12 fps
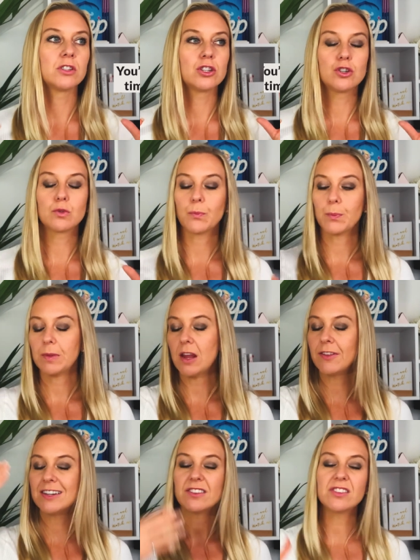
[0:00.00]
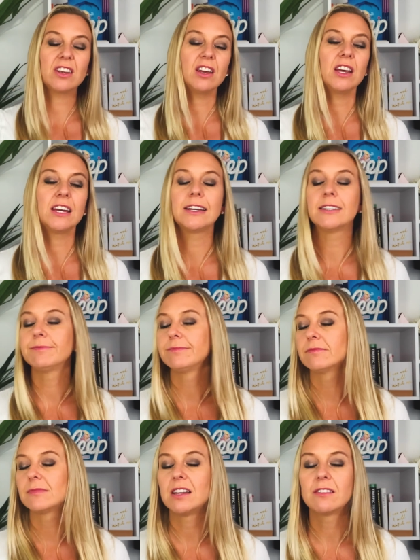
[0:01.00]
shh, nothing to see here,
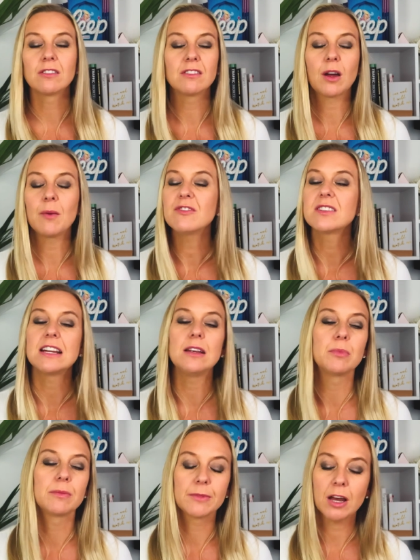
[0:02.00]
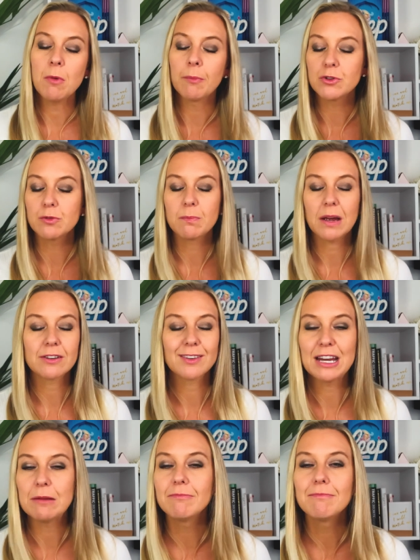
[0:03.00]
it's time for sleep, come on, shh, back to
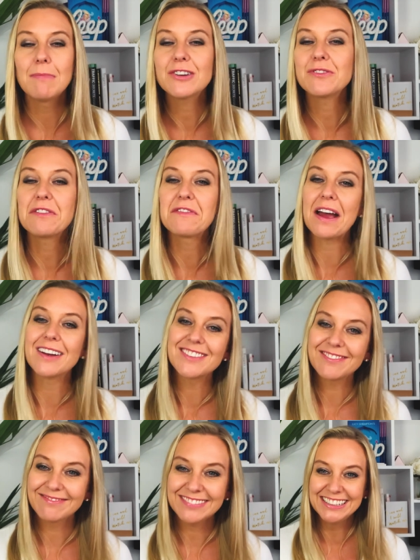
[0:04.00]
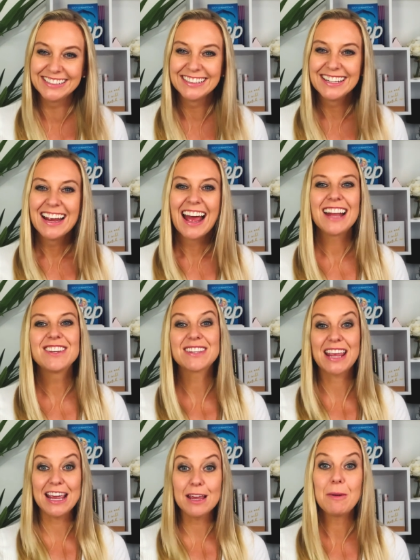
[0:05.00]
sleep, matter of fact. And just
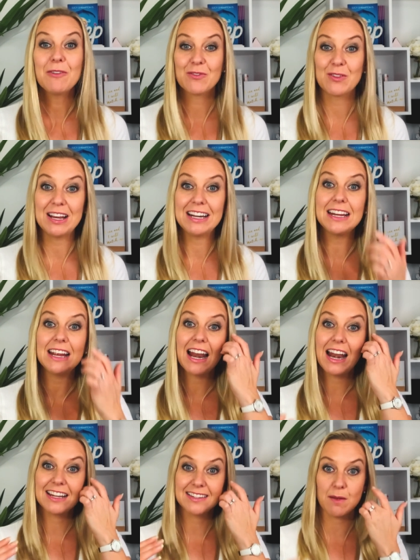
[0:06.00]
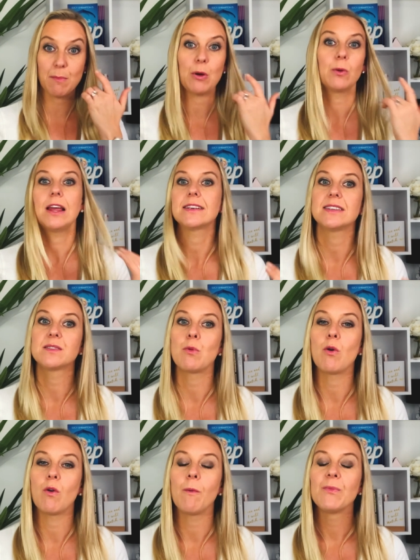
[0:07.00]
keep it really simple, less is
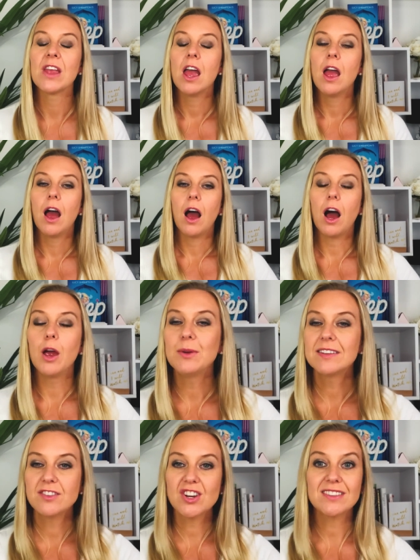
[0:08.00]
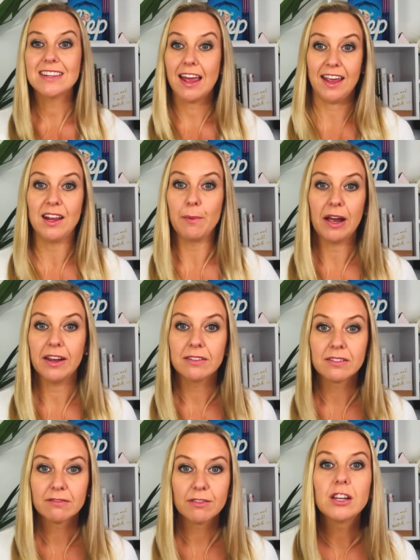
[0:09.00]
more. I would suggest that anyway,
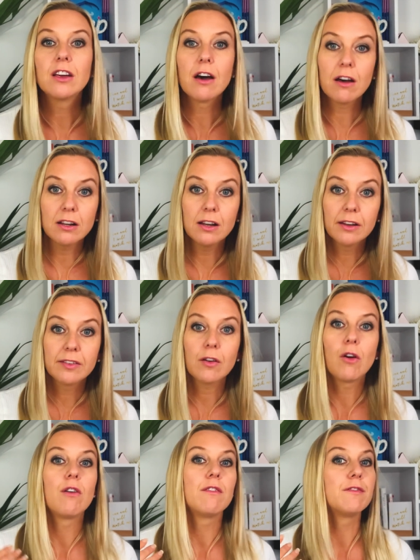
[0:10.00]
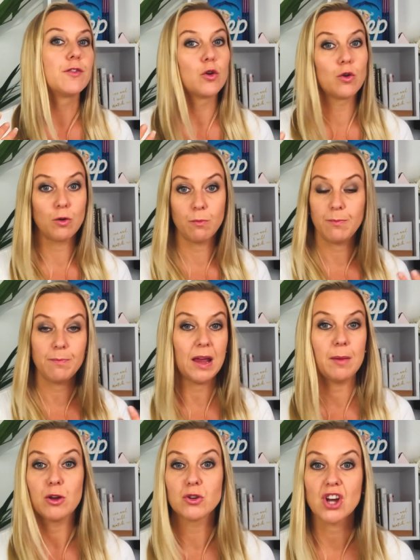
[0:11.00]
regardless of your
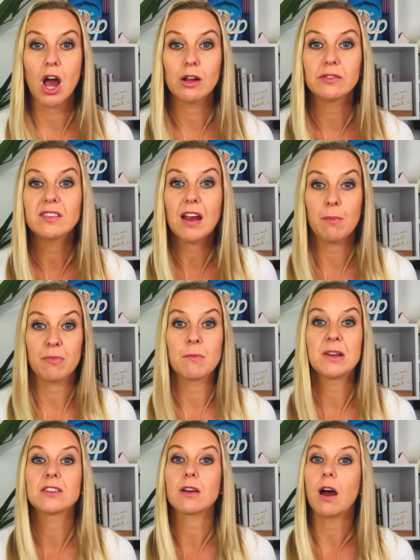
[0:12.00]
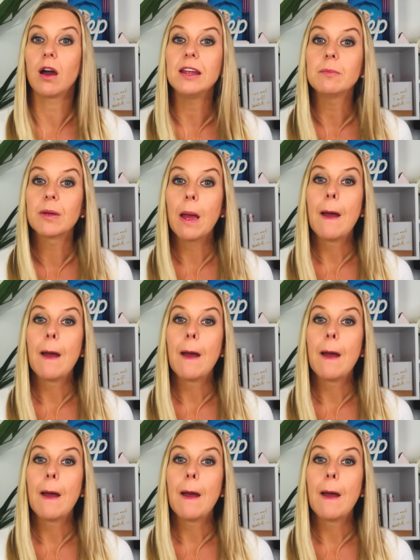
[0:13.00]
baby or child's temperament type,